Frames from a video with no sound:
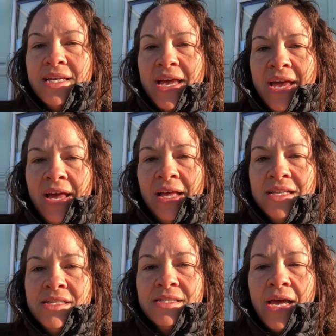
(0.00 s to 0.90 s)

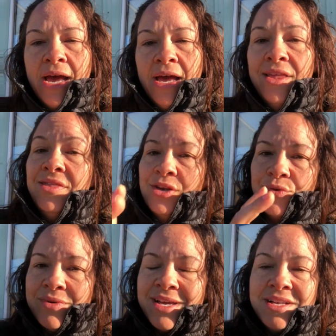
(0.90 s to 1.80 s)
and the
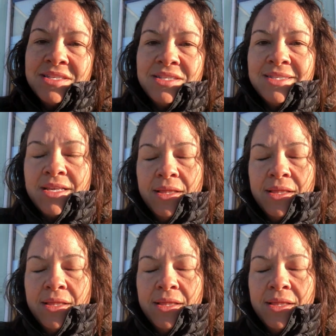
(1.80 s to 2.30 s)
greens